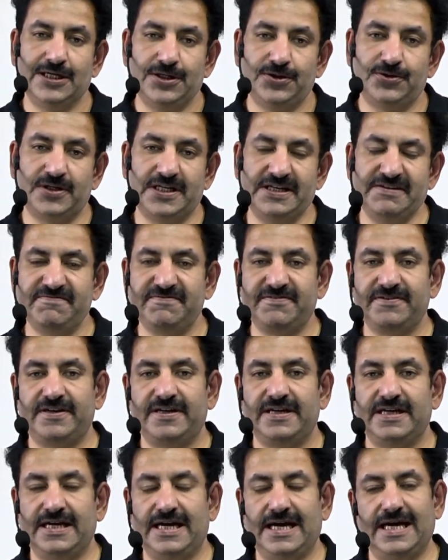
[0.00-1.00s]
To give a
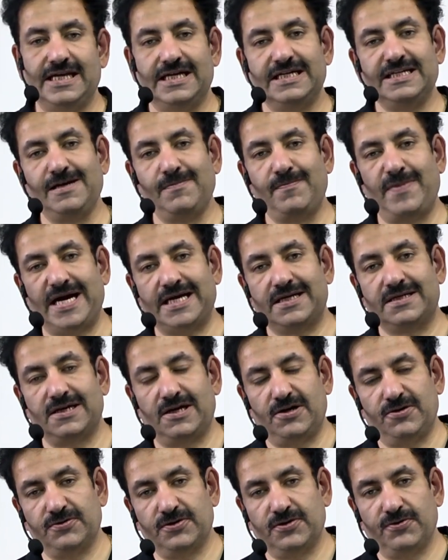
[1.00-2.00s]
little
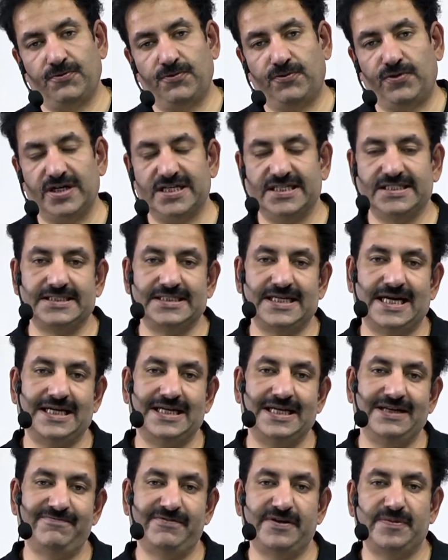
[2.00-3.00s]
background, what
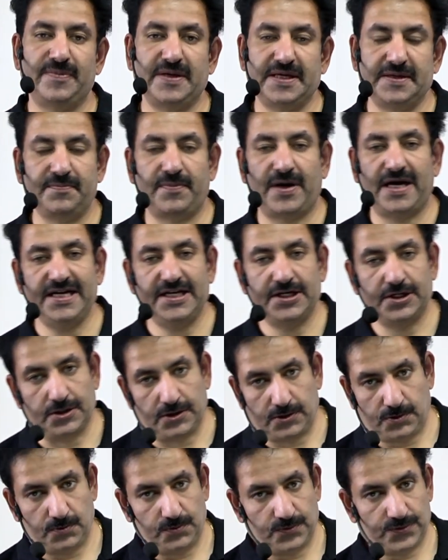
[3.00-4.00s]
exactly we mean by
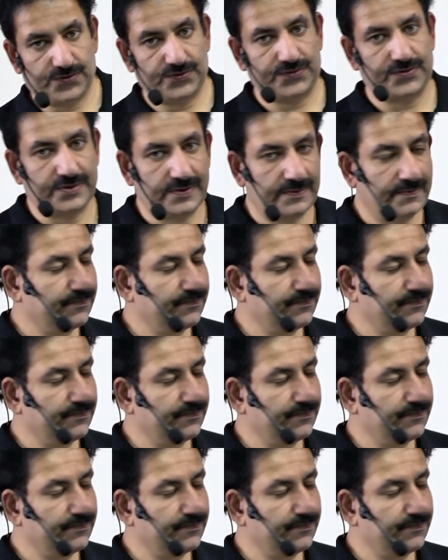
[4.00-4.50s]
roots.